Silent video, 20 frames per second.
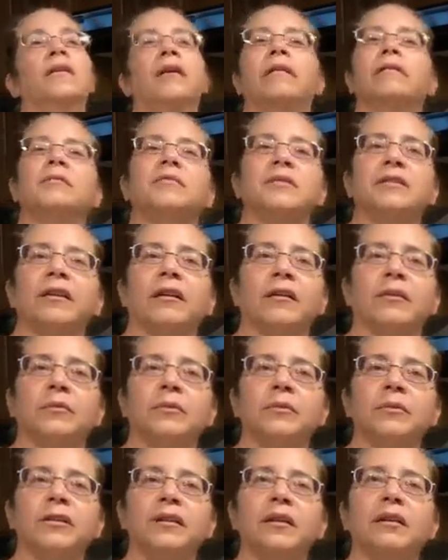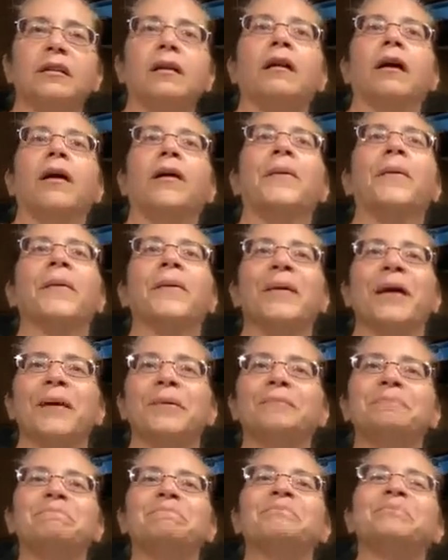That would be terrible, wouldn't it?
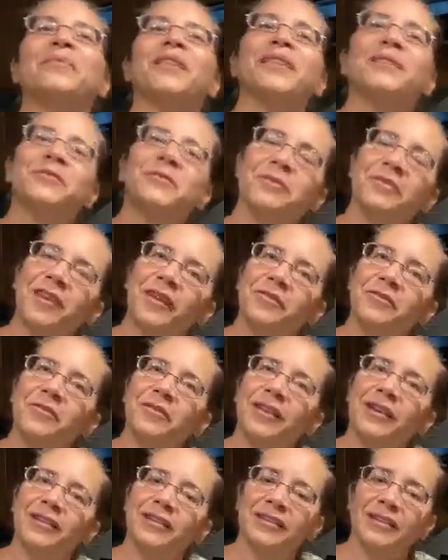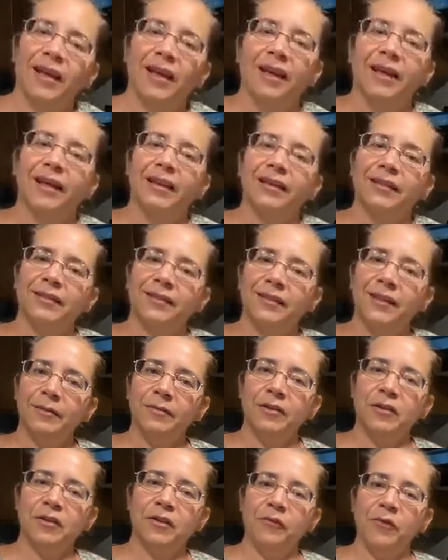Okay. So thank you guys.
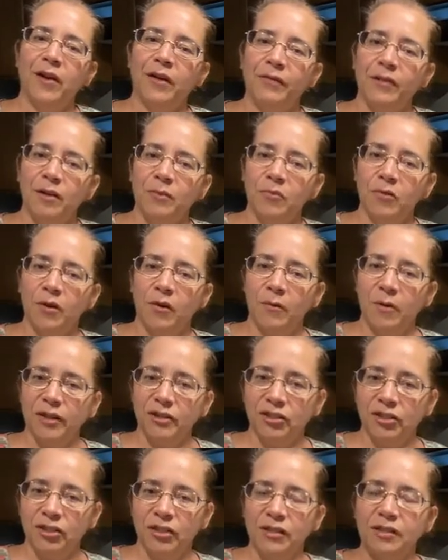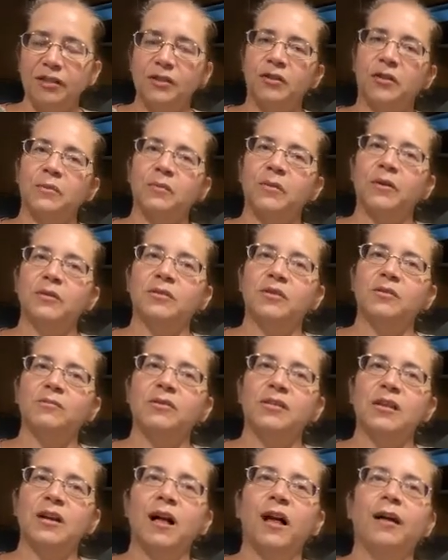Let me know if you have any more questions. You can post
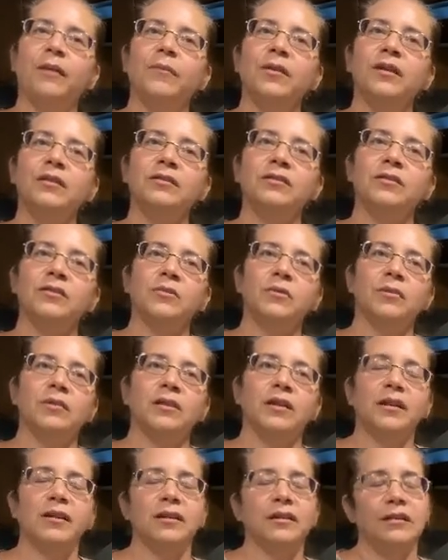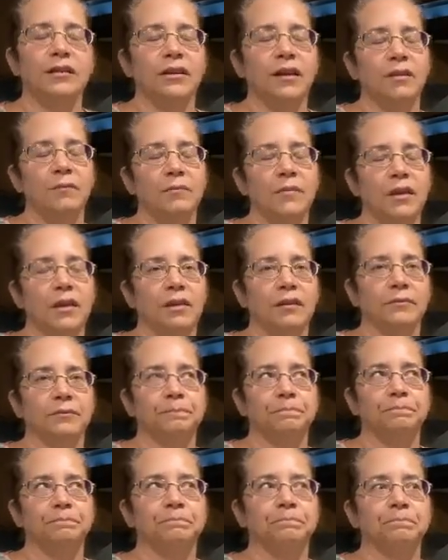them in the comments or DM
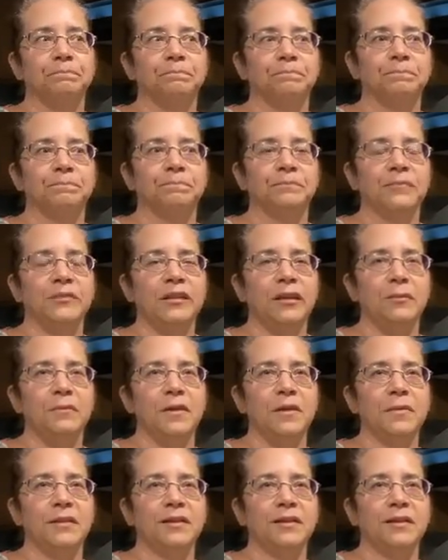me, send